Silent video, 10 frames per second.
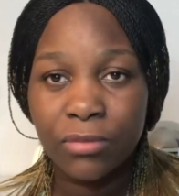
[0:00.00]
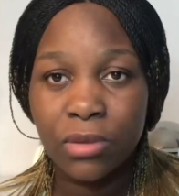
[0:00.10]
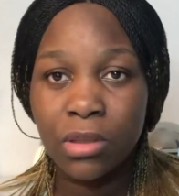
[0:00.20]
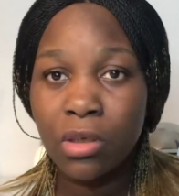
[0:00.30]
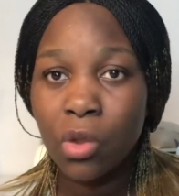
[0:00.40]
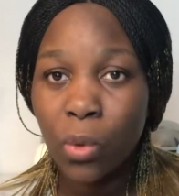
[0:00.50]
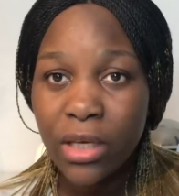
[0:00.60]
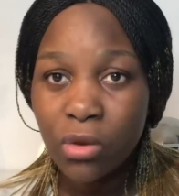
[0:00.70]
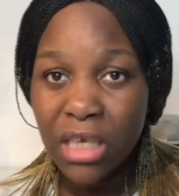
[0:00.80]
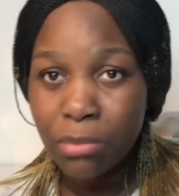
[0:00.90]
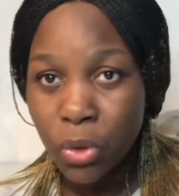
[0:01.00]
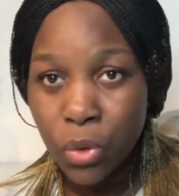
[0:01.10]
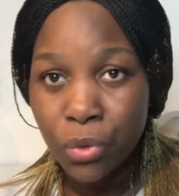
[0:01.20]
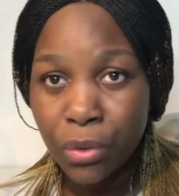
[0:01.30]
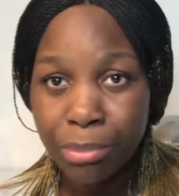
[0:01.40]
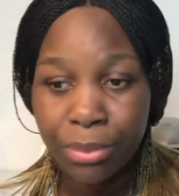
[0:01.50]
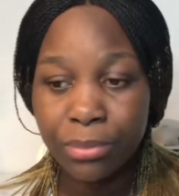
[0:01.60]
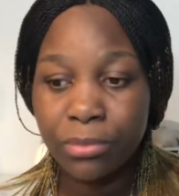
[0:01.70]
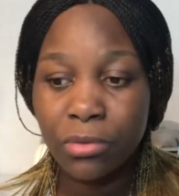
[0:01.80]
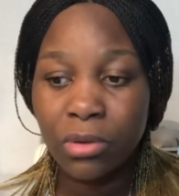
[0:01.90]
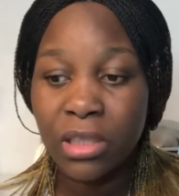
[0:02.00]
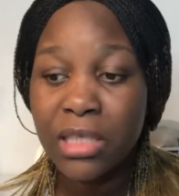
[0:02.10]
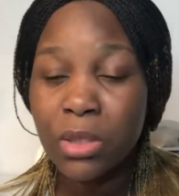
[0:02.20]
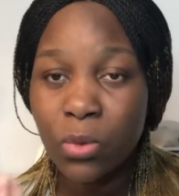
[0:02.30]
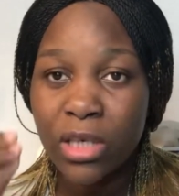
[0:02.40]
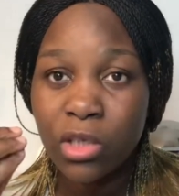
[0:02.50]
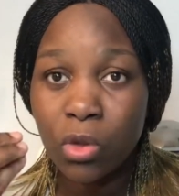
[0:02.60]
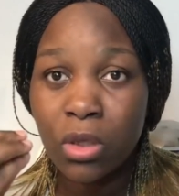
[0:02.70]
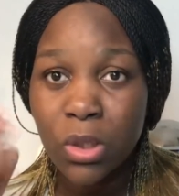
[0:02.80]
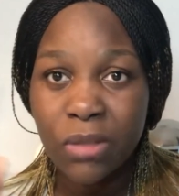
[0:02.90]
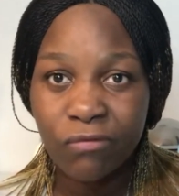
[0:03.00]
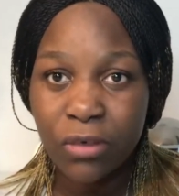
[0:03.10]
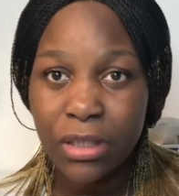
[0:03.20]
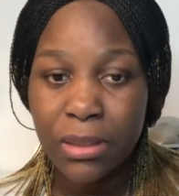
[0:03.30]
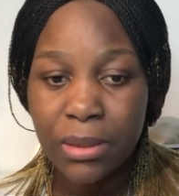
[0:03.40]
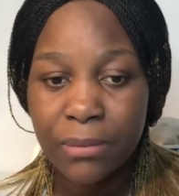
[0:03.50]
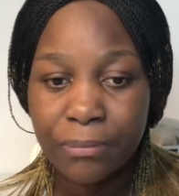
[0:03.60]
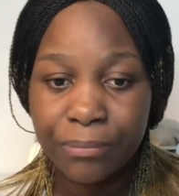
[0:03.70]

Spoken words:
You don't know why you came to Europe. That is when you lost the focus.